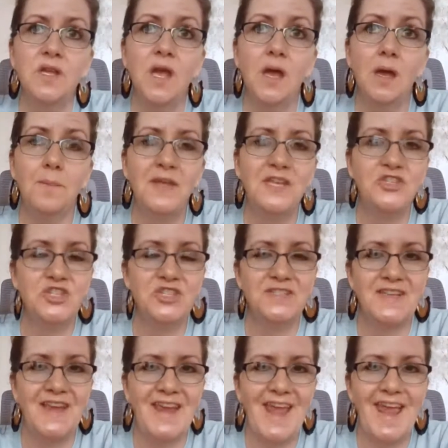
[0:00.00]
and
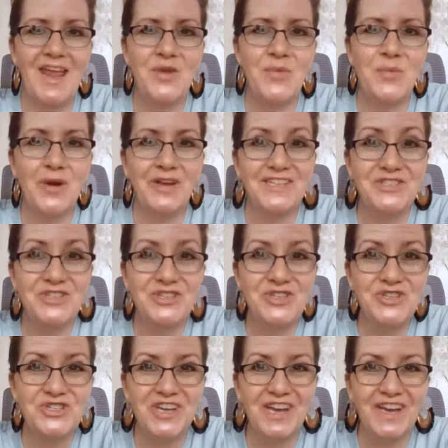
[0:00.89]
just say, hey, wanted you
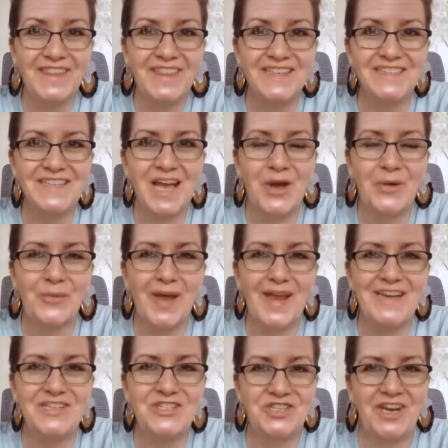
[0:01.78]
to check this out,
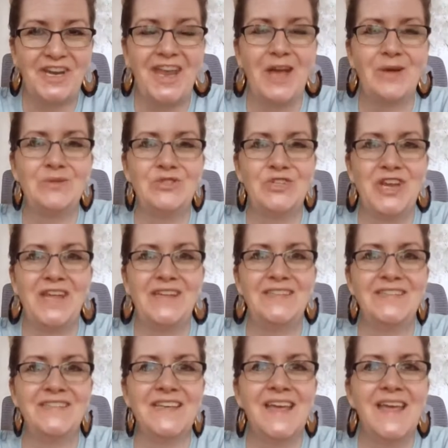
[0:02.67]
right? Check out
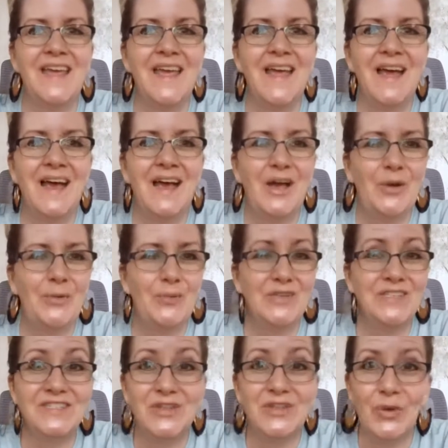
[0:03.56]
Jen's
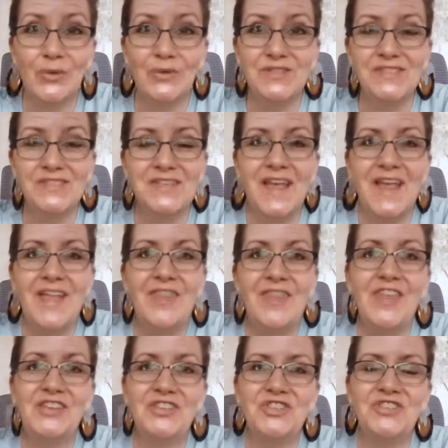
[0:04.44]
results
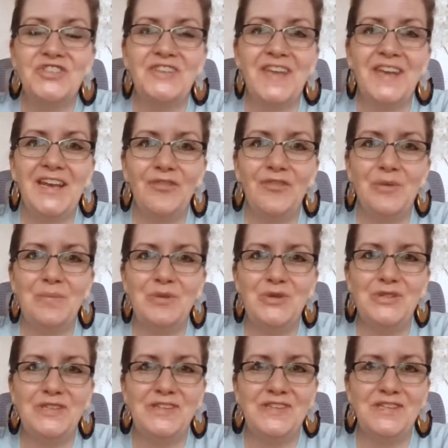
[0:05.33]
that she's getting from
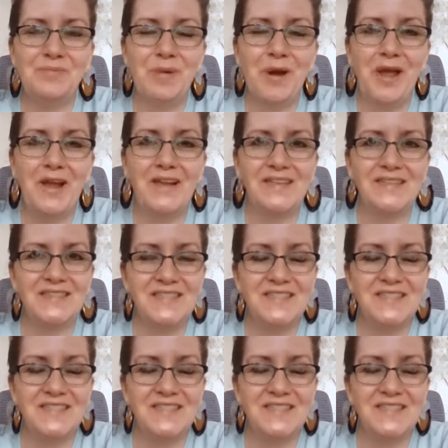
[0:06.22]
using these products.